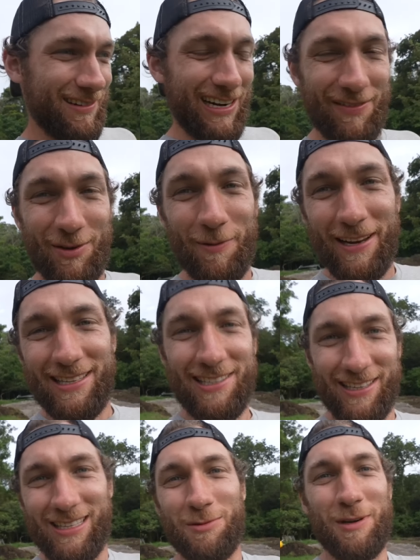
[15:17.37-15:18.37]
gonna have to wait until
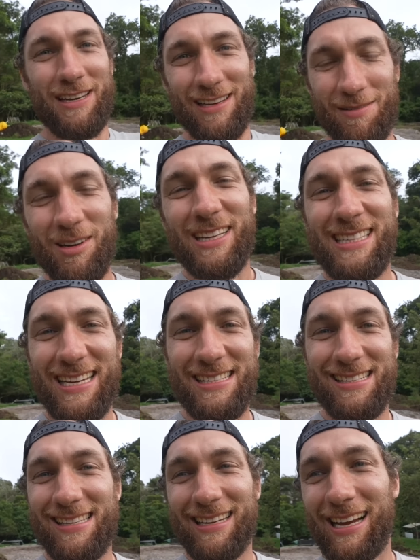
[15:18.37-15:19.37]
it gets windy to really test
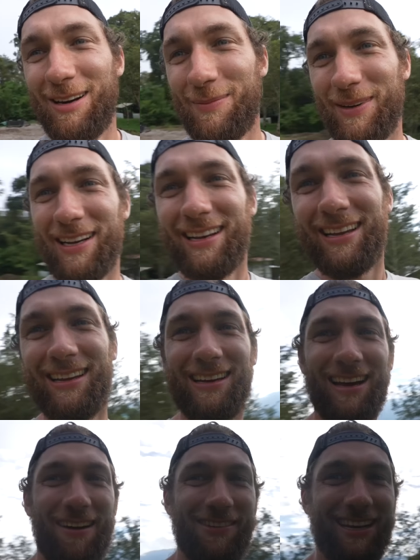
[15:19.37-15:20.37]
this thing out. But
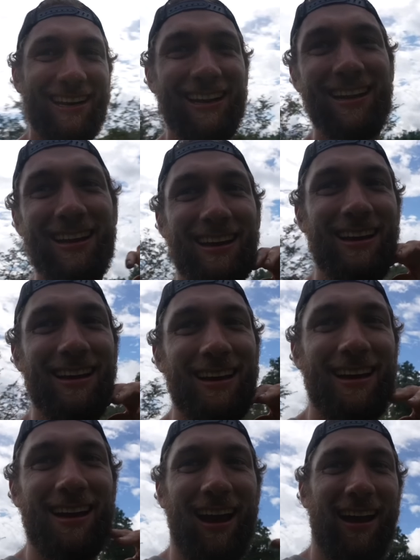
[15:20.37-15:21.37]
I mean,
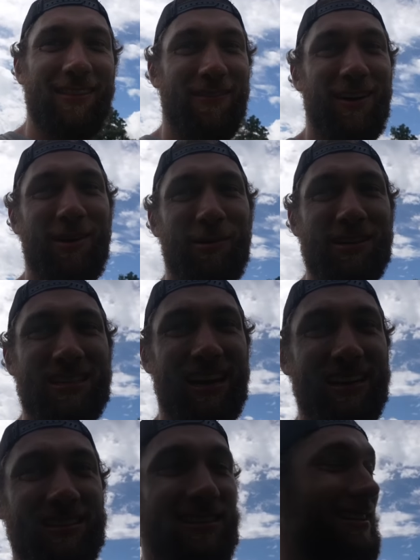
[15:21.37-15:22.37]
at the very worst
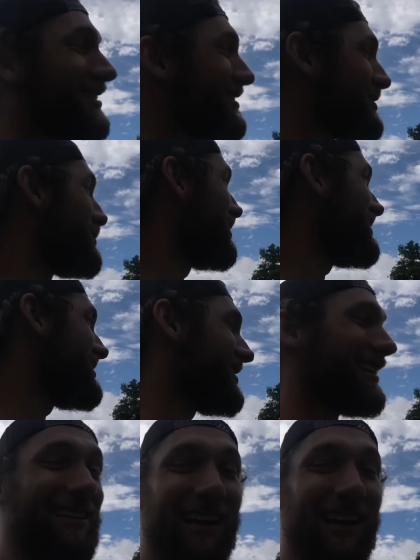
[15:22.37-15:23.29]
case, it's pretty sick